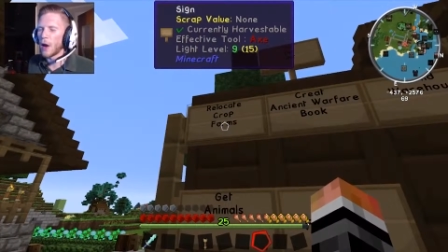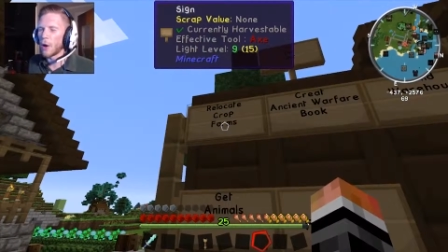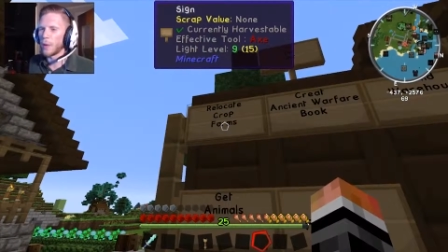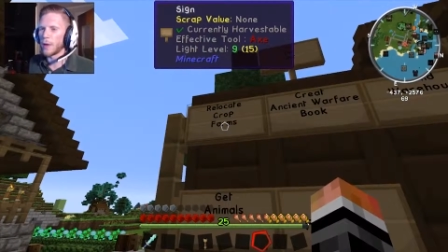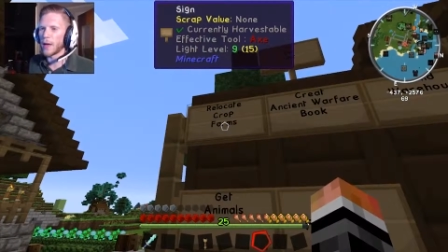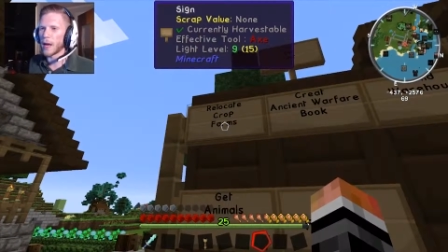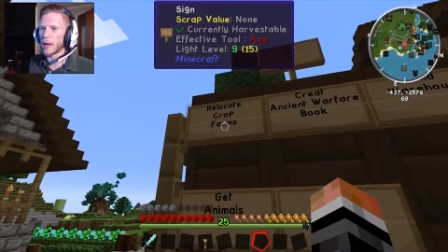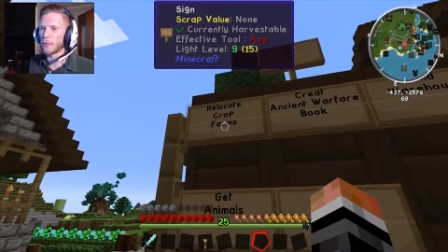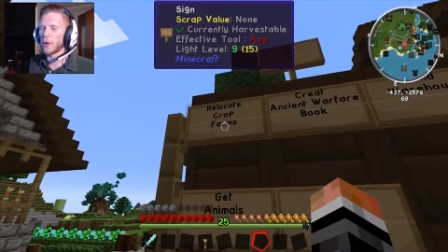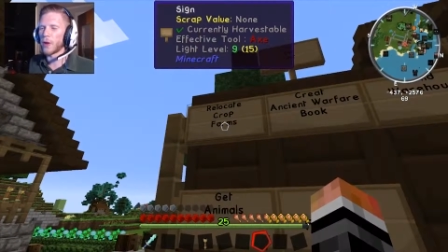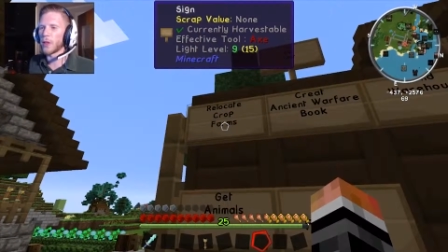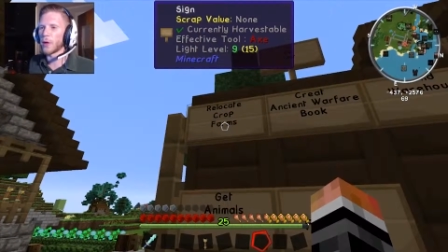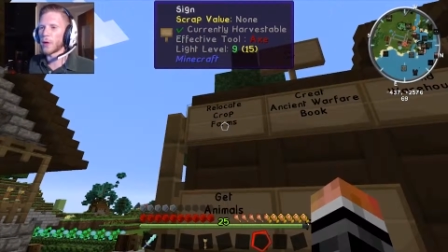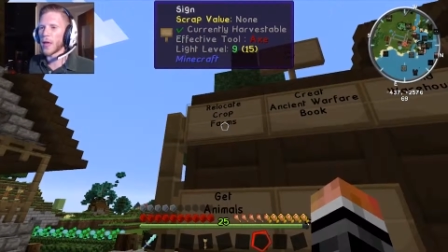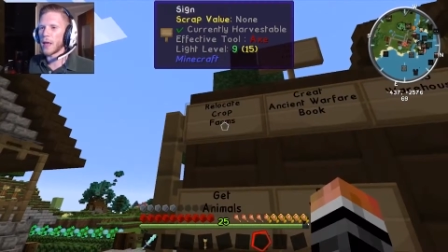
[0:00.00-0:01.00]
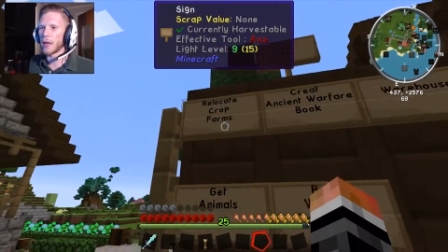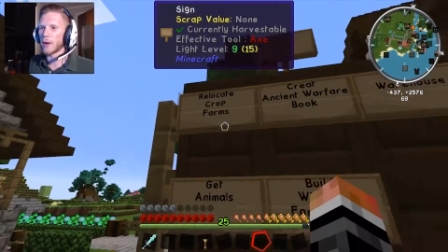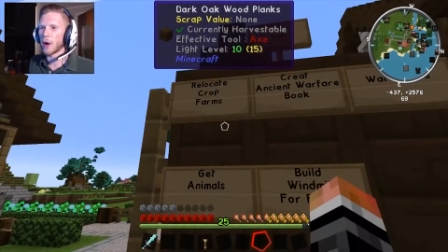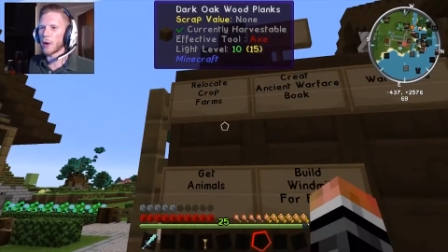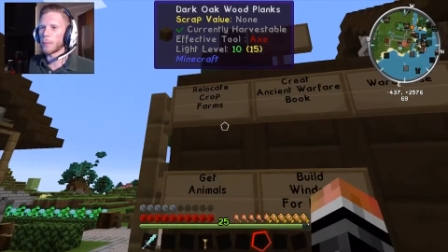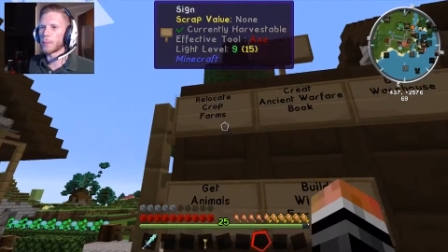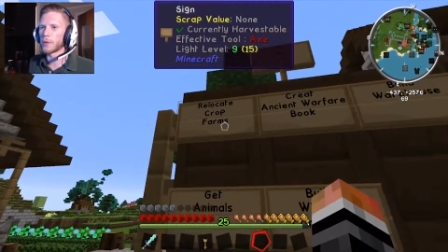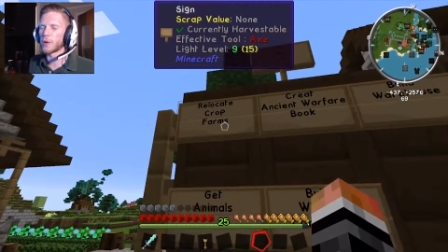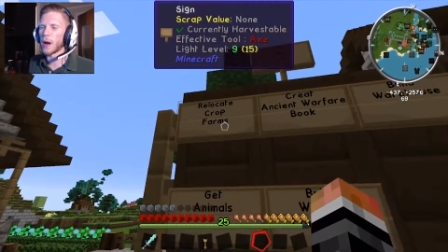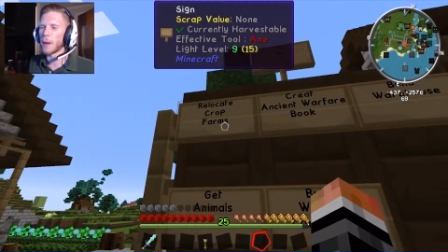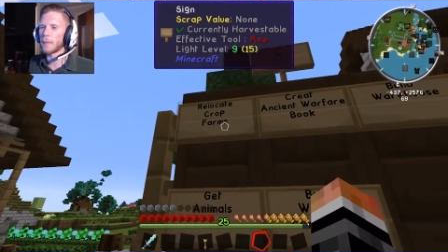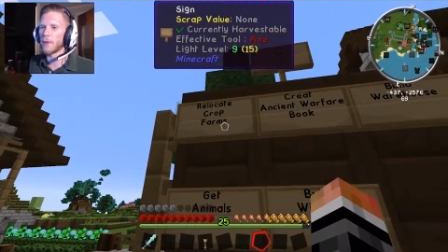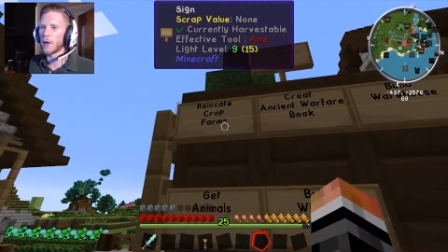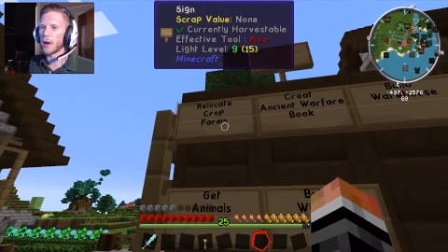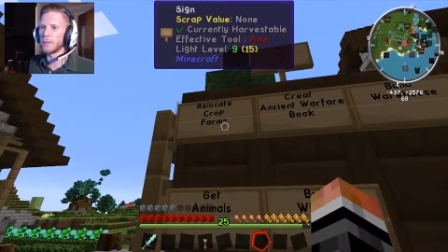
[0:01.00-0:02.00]
We got to relocate our
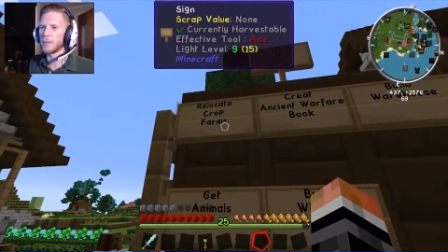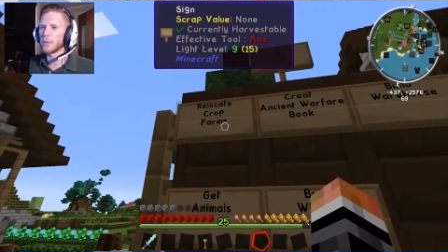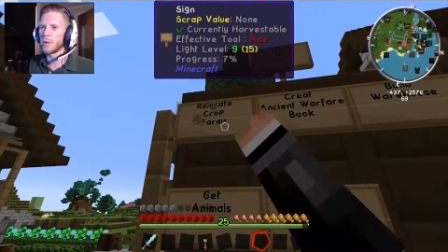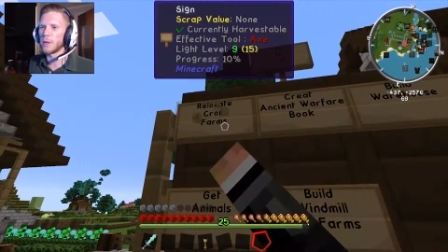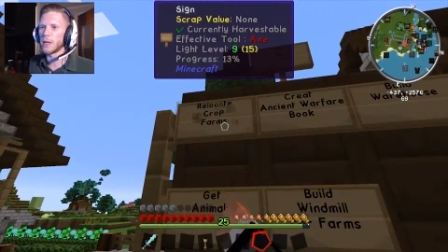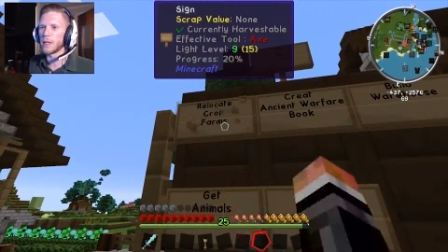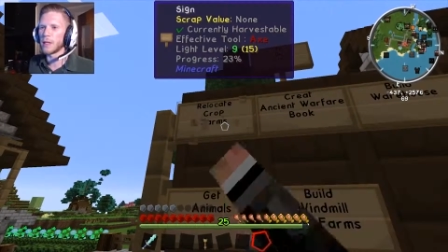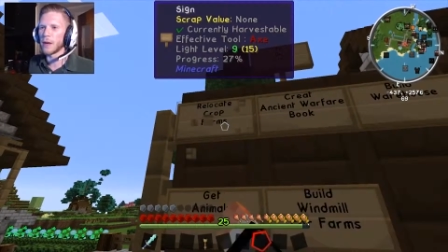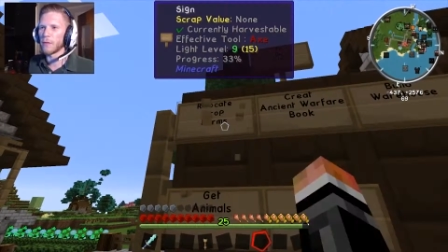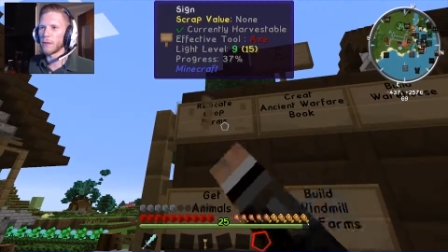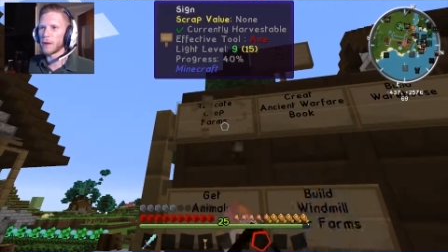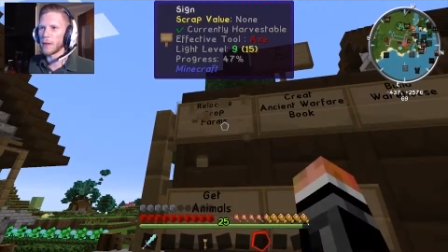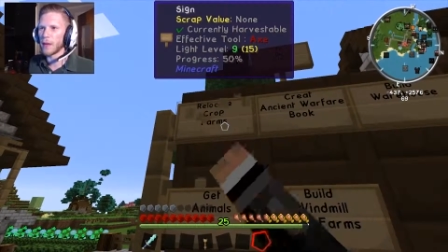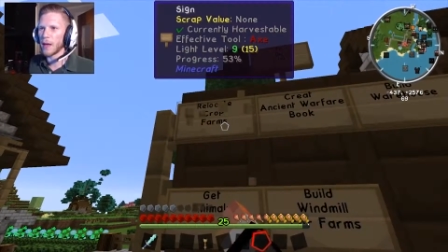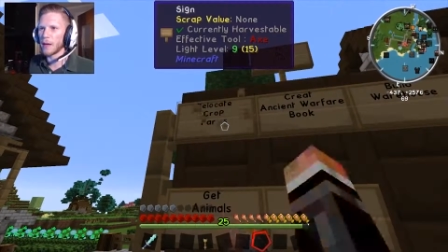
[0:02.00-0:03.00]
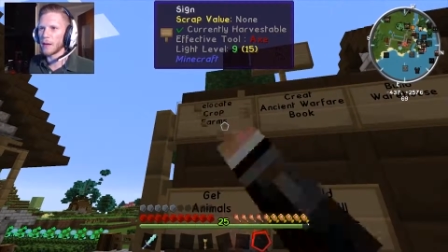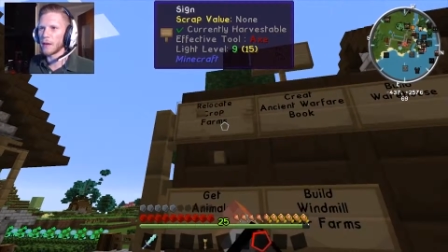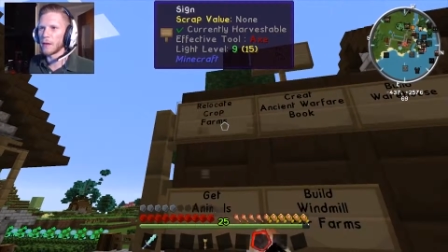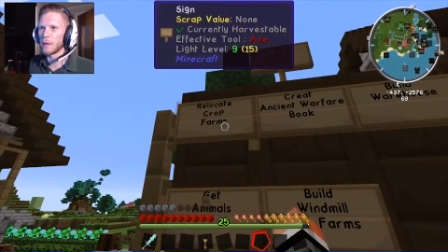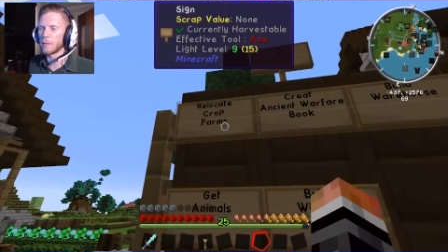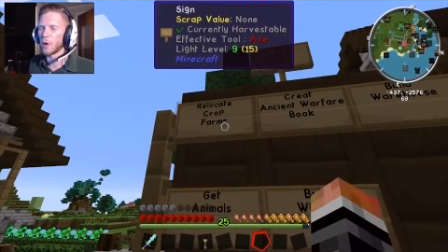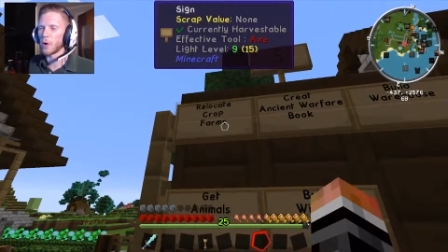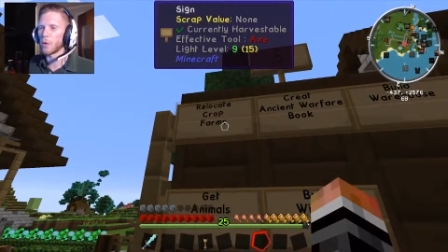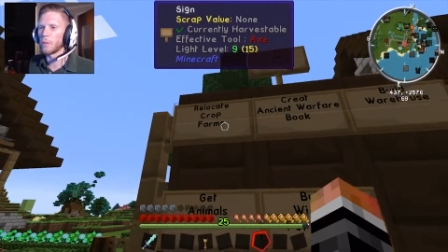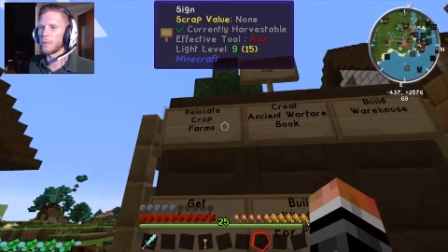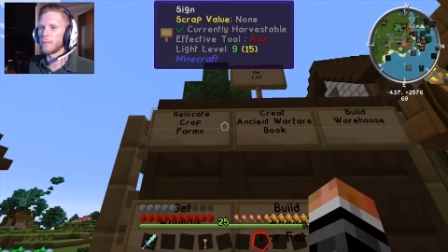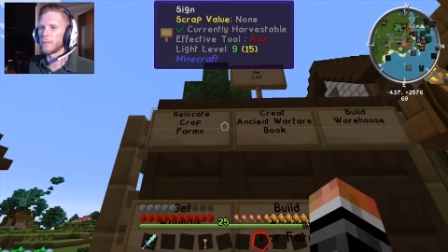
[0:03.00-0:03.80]
crop farms. We can get rid of that. Well,